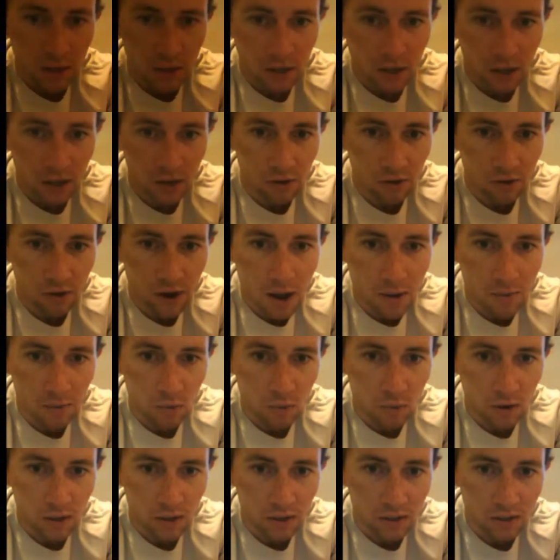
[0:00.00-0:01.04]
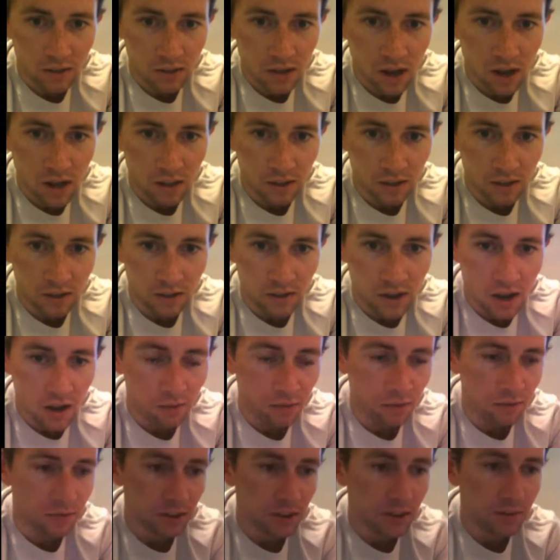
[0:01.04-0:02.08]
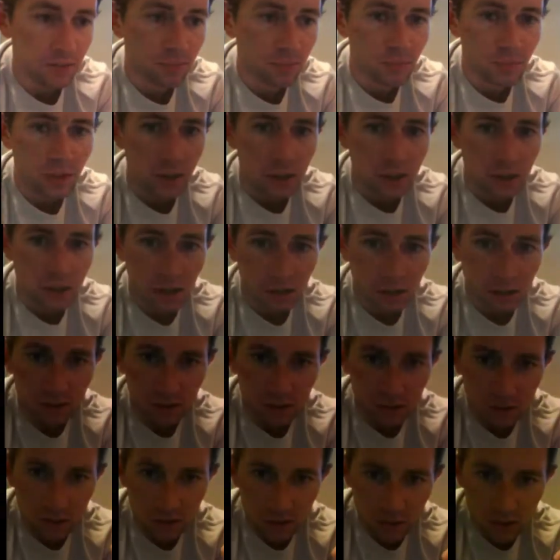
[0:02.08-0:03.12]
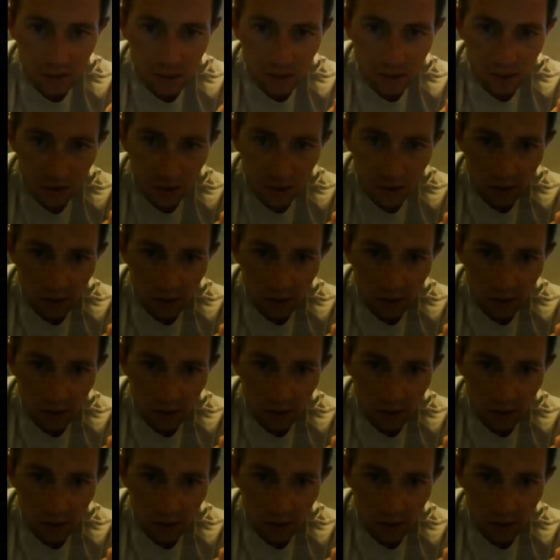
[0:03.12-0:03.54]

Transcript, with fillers: and grabbing one of these colonies off of it. Uh, so you can see I've got a